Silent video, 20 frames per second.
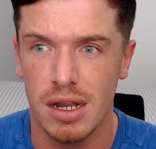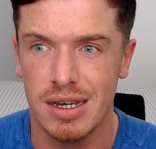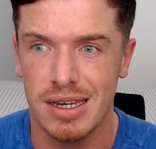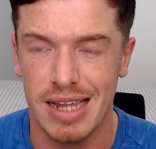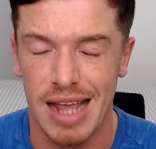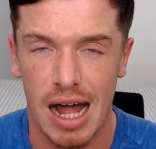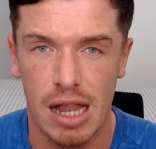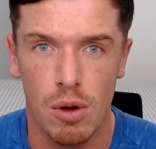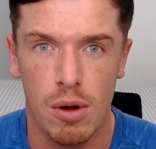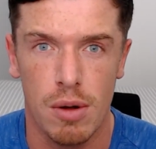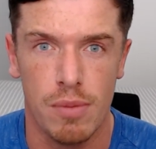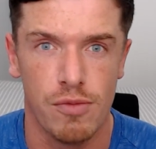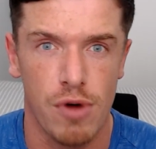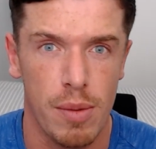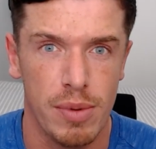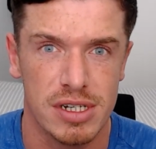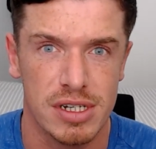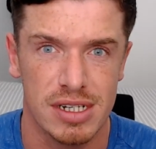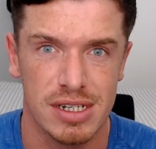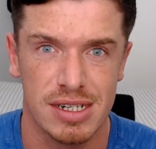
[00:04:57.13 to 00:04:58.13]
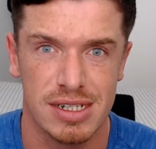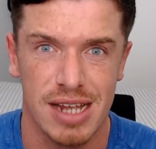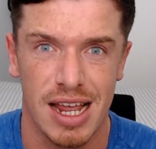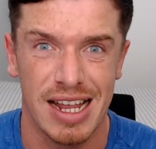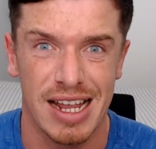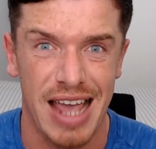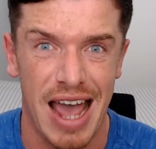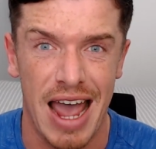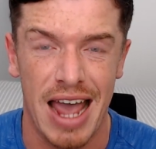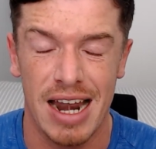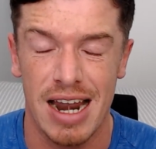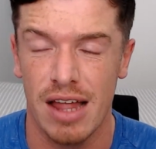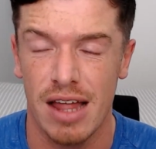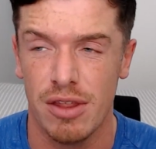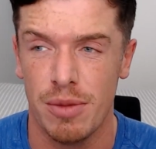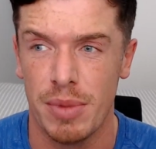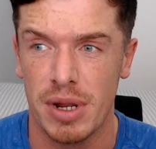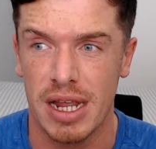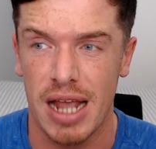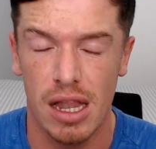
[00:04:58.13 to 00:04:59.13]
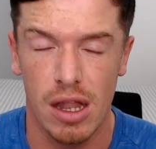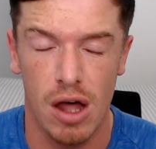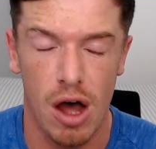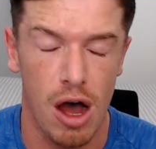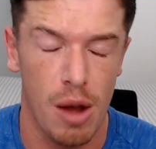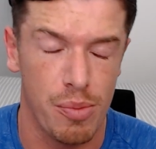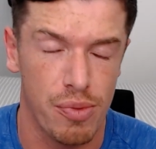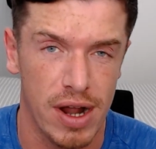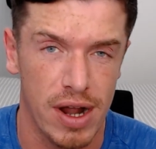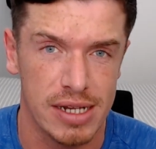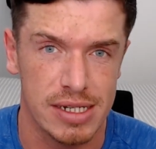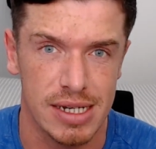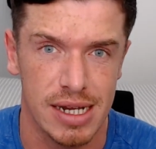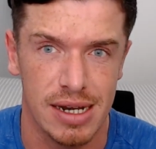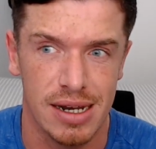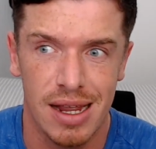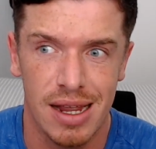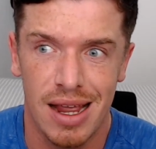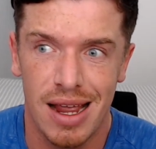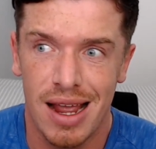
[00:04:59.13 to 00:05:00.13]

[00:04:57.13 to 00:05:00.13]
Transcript: Diallo and Roberts, as I say, getting at them and Gelhardt pressing.